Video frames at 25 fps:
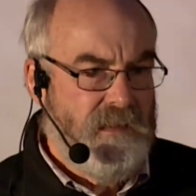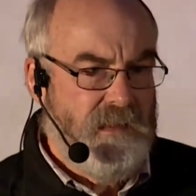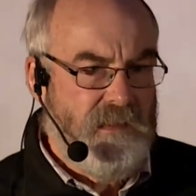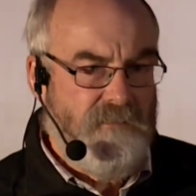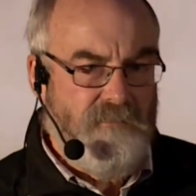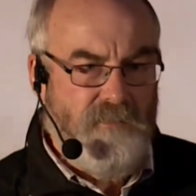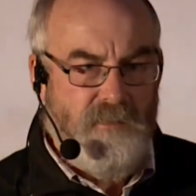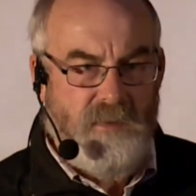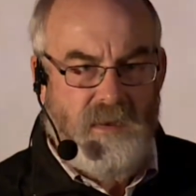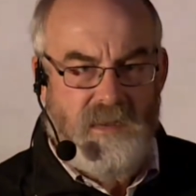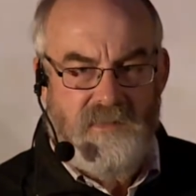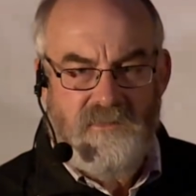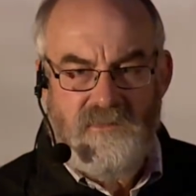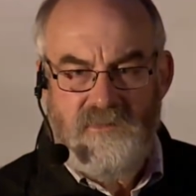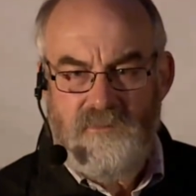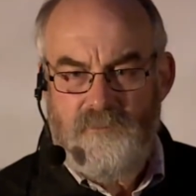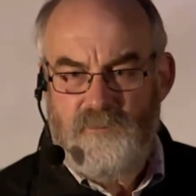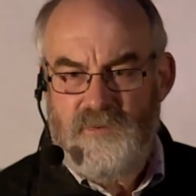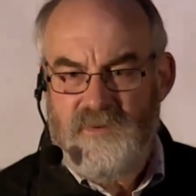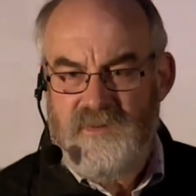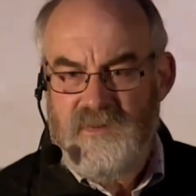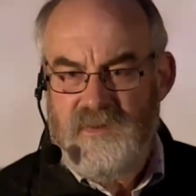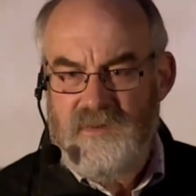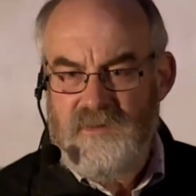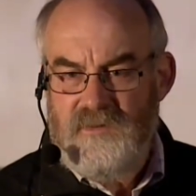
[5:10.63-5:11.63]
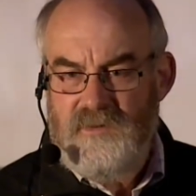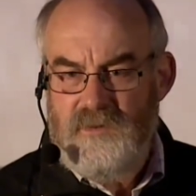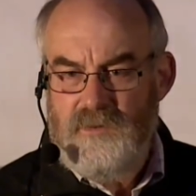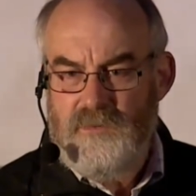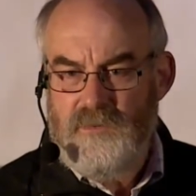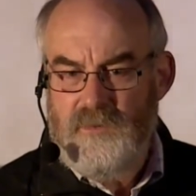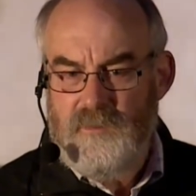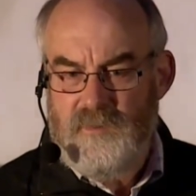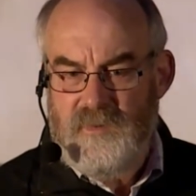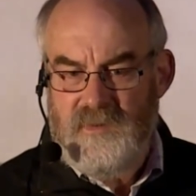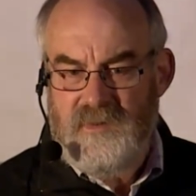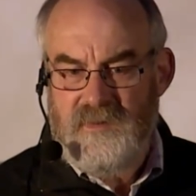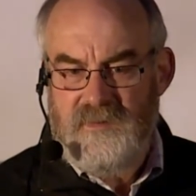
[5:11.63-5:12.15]
if you had to predict who
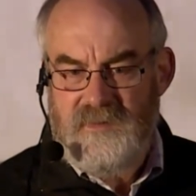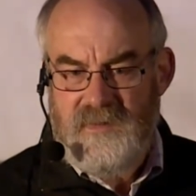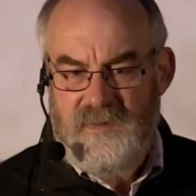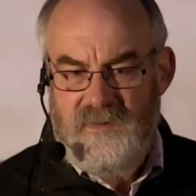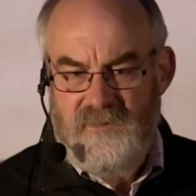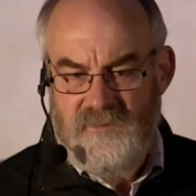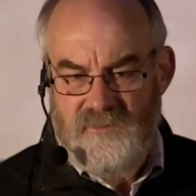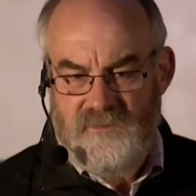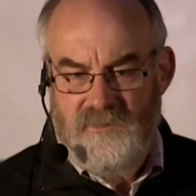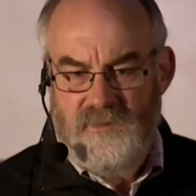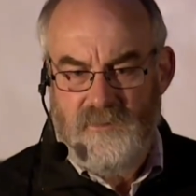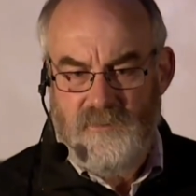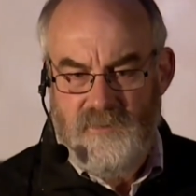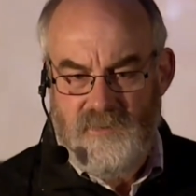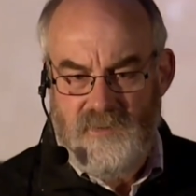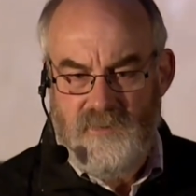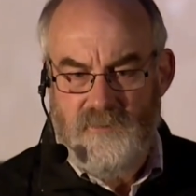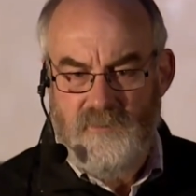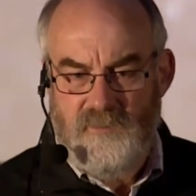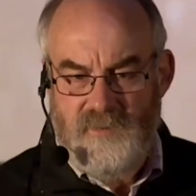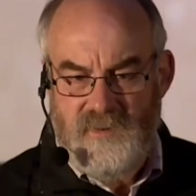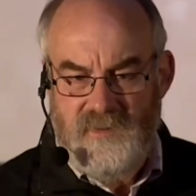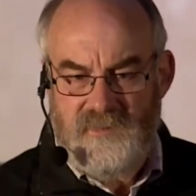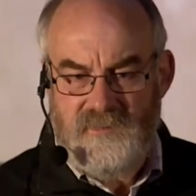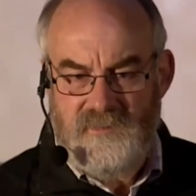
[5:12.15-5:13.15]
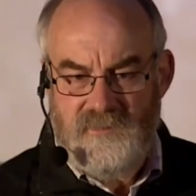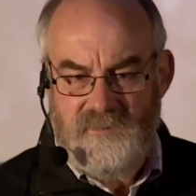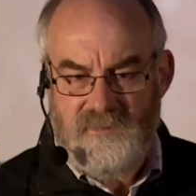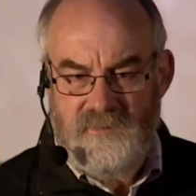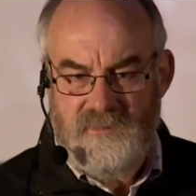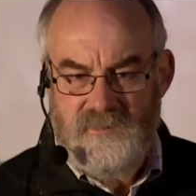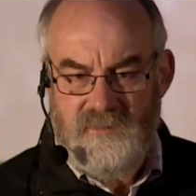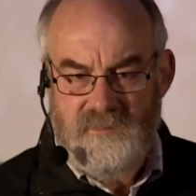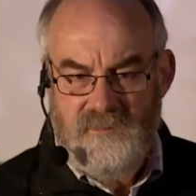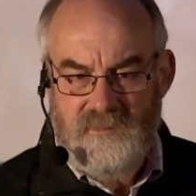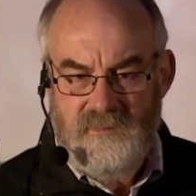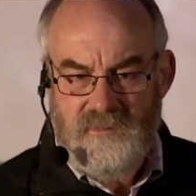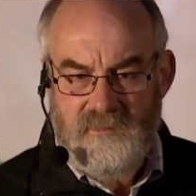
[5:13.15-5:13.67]
would be the next dominant
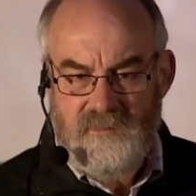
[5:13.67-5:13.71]
predator